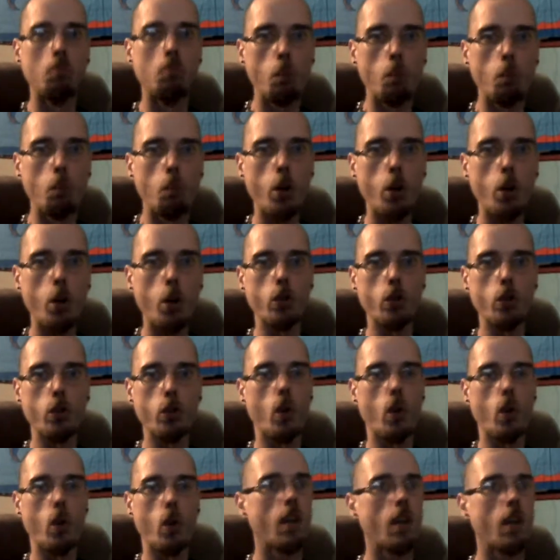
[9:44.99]

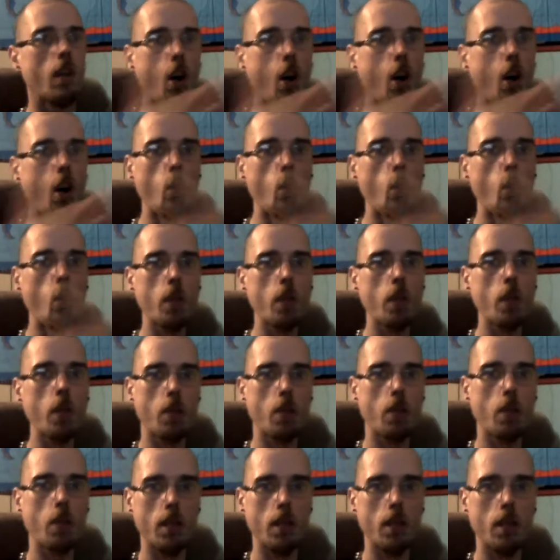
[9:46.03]
Purgatory, a holding
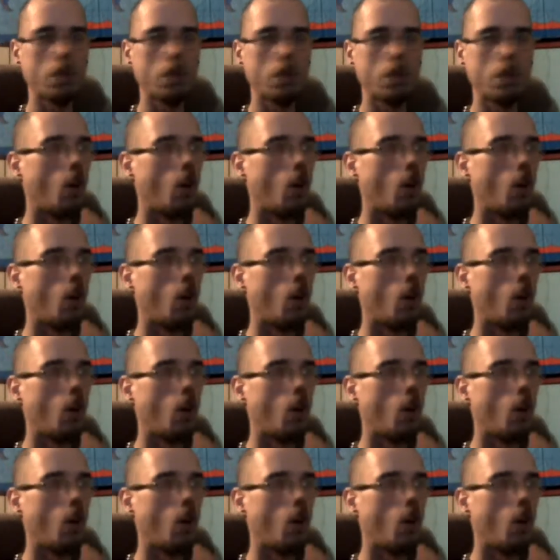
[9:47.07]
place